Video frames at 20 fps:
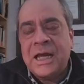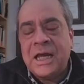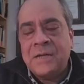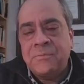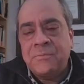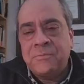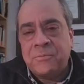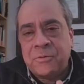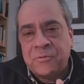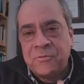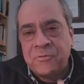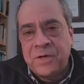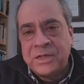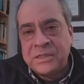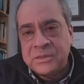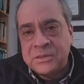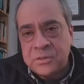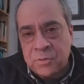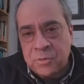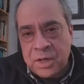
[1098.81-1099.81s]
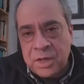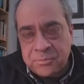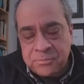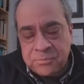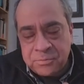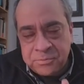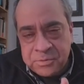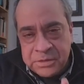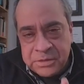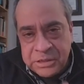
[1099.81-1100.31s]
and providing the right
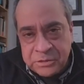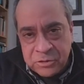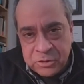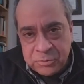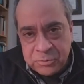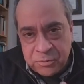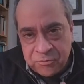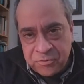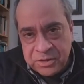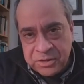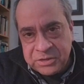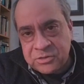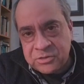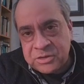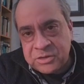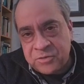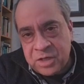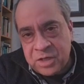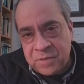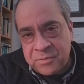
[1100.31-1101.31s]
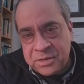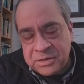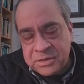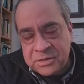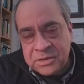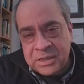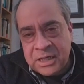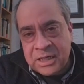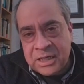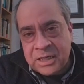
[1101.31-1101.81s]
teachers' professional
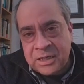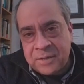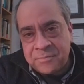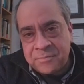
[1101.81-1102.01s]
development